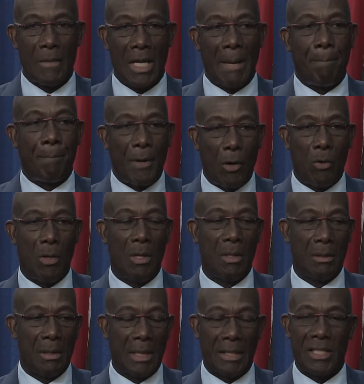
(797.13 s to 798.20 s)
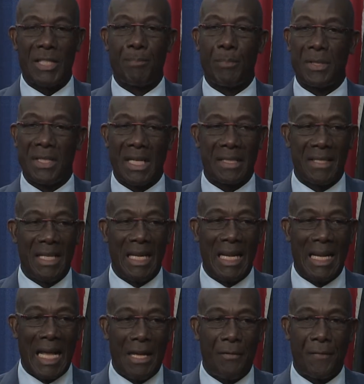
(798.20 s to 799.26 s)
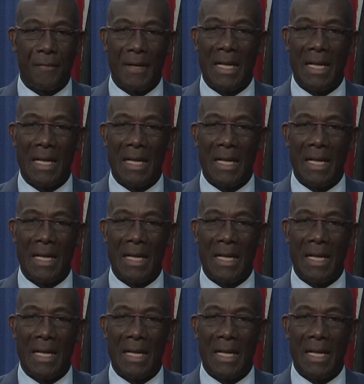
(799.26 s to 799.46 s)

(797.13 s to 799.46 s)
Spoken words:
a power that is protecting life